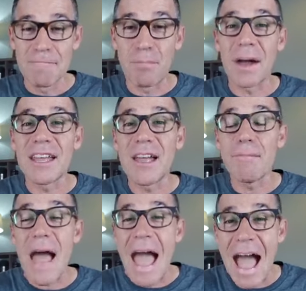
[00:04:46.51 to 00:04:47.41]
But
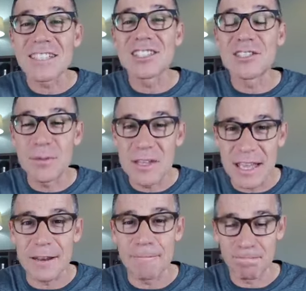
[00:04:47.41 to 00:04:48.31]
it has to
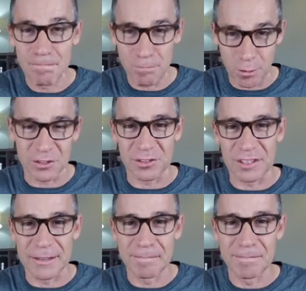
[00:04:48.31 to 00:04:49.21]
begin personally.